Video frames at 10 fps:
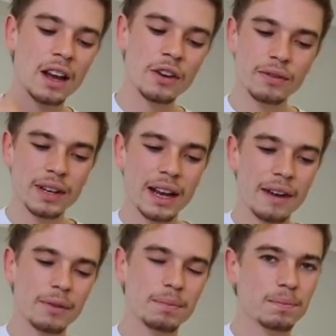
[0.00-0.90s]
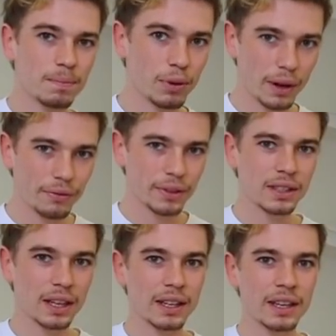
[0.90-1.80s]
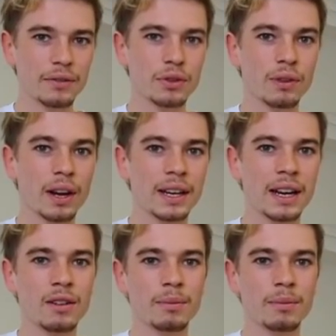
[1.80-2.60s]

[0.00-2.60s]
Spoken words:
I don't really have a preference I can give you right now.